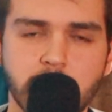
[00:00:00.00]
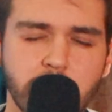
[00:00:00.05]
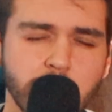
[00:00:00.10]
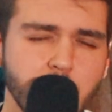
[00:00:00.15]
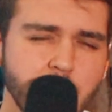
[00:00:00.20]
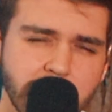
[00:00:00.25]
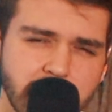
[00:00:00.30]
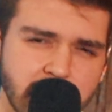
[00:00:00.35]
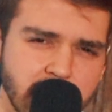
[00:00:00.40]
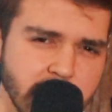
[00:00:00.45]
The
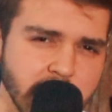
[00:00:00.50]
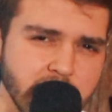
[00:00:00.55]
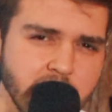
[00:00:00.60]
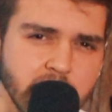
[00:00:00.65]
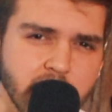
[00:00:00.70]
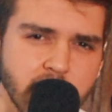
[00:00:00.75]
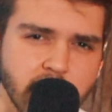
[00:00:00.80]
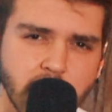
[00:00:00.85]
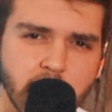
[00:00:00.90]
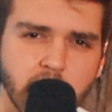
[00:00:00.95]
question
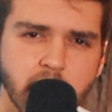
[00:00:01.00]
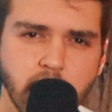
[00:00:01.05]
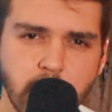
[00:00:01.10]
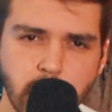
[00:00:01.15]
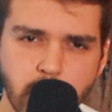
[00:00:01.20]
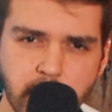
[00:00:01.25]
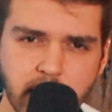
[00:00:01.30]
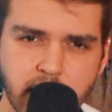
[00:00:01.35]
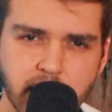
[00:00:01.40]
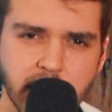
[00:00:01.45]
is, are you
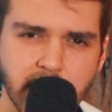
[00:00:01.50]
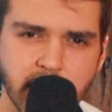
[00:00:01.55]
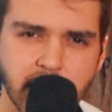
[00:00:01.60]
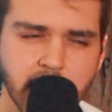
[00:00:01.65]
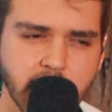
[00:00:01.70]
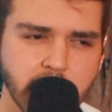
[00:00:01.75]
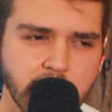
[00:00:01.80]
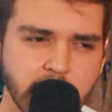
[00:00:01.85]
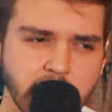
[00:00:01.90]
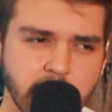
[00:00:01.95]
willing
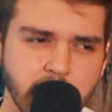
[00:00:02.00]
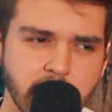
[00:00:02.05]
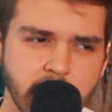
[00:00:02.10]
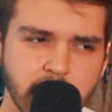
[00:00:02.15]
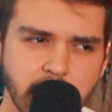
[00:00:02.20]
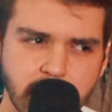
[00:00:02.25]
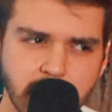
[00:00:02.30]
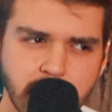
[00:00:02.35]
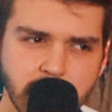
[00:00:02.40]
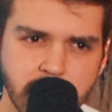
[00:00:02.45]

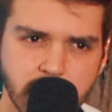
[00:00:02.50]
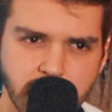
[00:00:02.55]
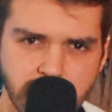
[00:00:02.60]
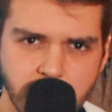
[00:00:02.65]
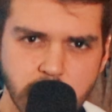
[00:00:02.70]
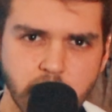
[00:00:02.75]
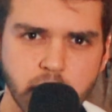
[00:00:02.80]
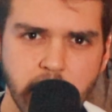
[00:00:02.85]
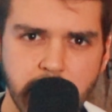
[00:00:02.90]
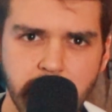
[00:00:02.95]
to
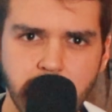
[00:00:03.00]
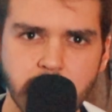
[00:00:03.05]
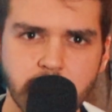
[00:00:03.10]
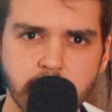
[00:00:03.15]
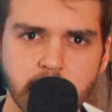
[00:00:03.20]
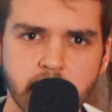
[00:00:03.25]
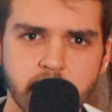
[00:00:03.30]
do that?